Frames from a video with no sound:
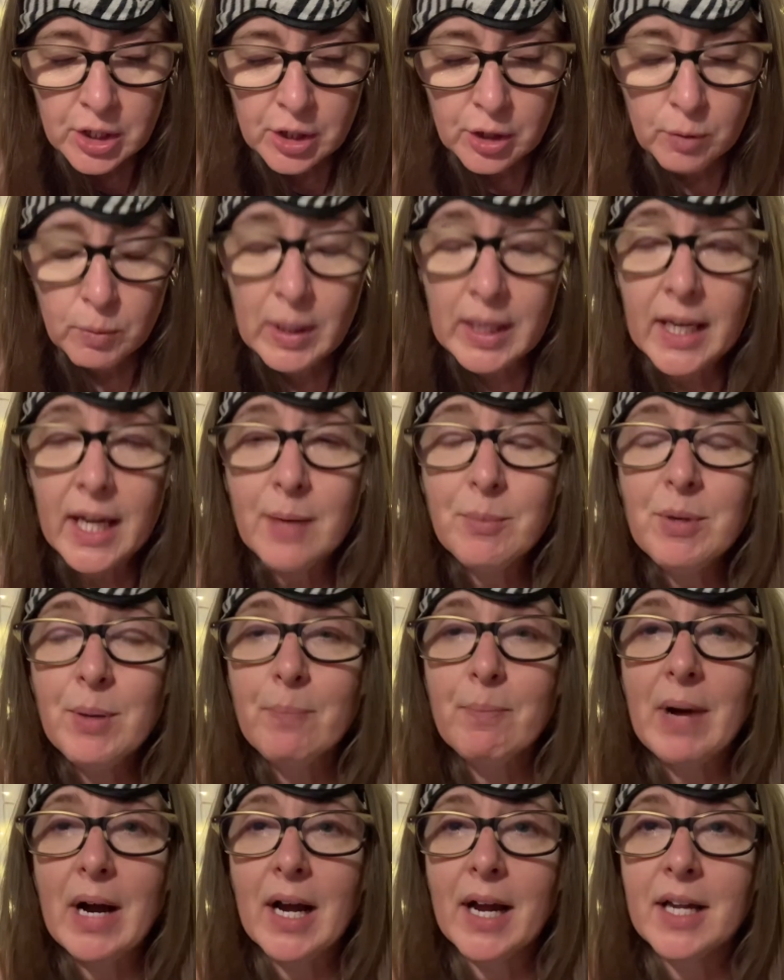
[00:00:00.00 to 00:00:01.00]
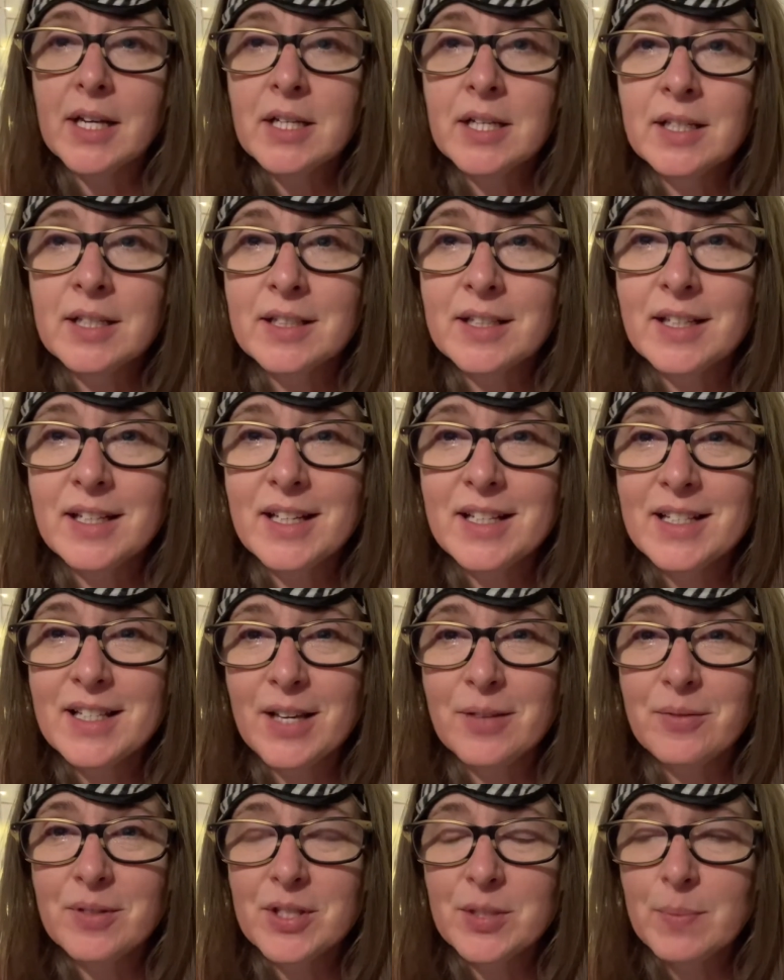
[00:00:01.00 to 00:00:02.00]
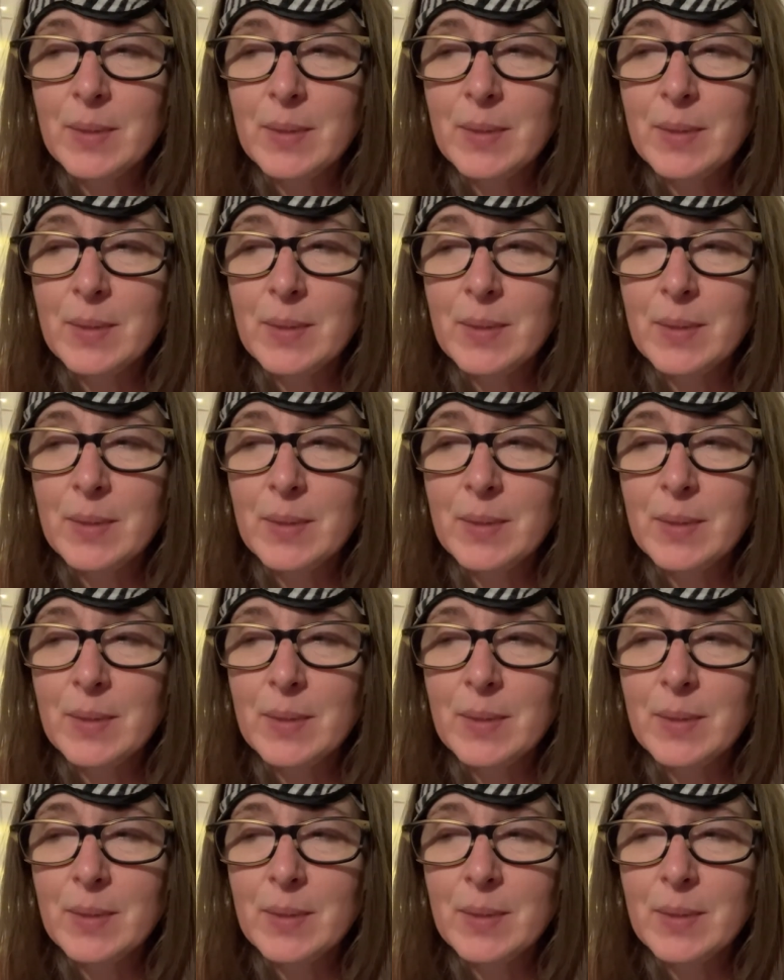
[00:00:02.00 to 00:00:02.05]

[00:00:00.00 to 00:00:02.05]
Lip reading: What came to mind as I was